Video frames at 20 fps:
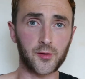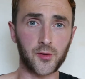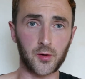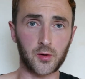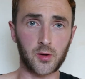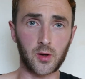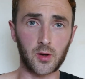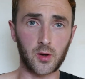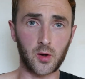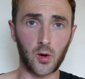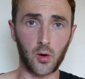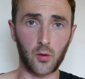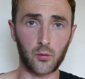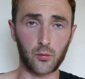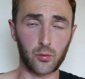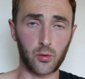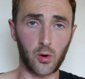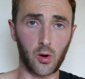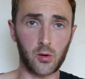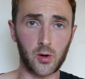that can go
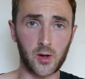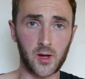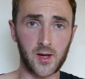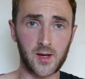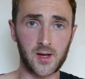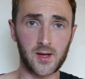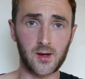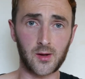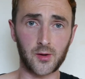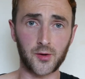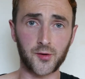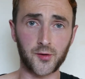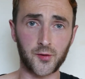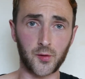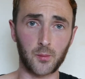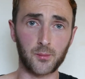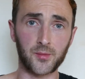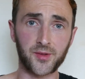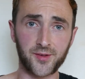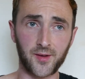wrong here,
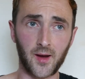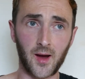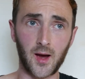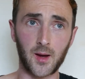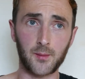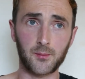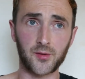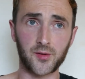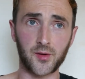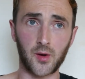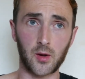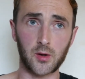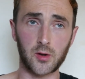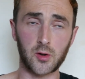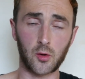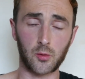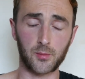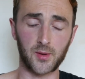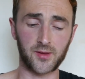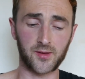sometimes
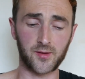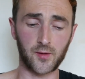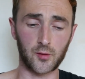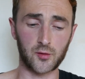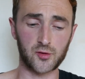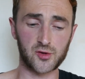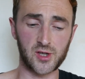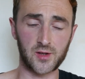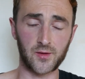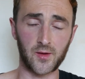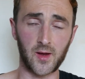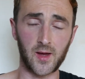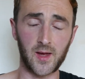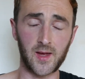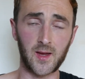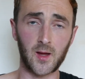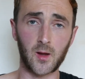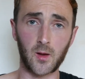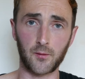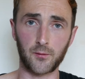you'll be touching the
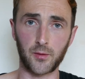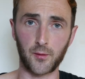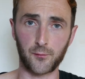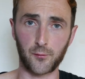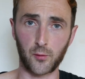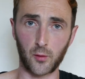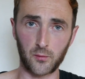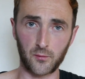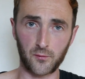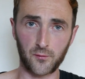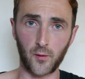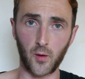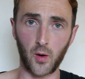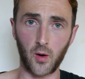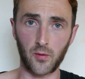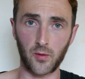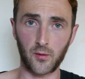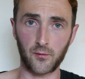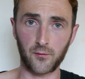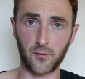heel of the front foot
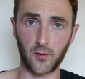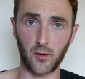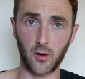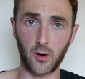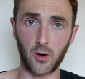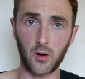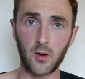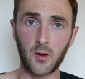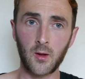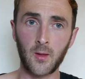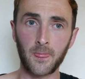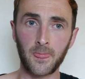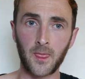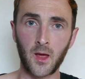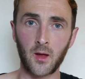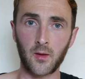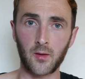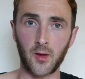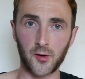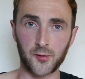on the floor.
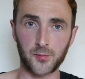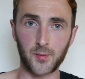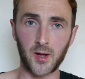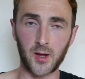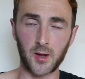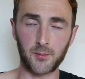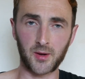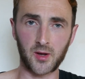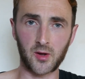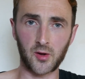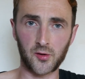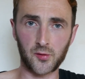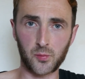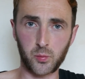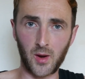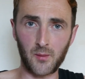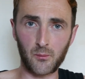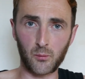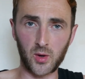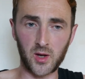That's mainly because
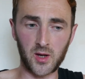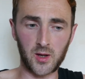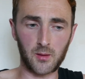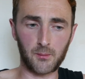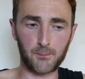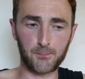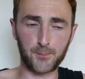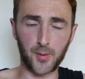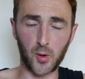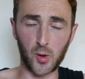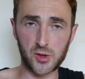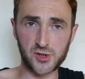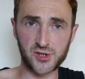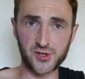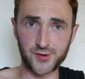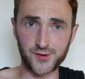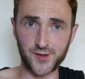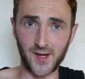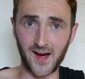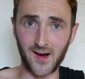when we push
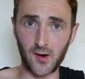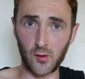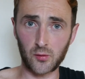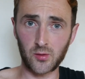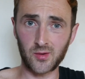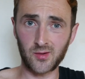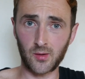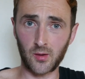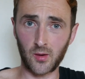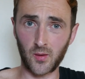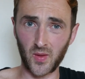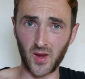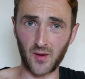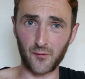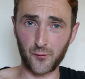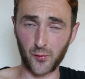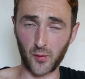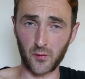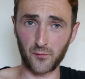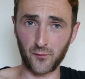down on that
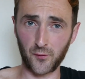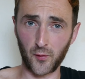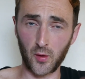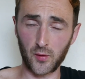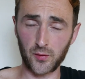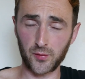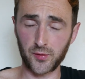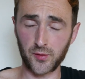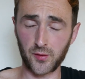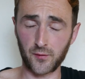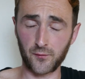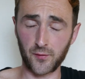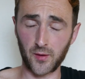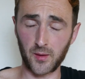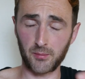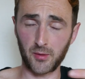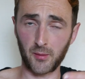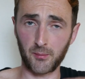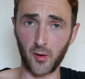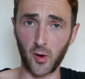front foot to
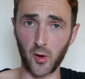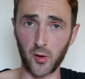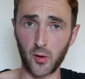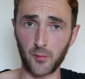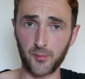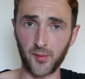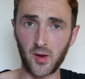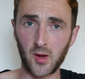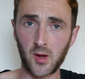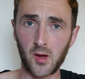flip the board up,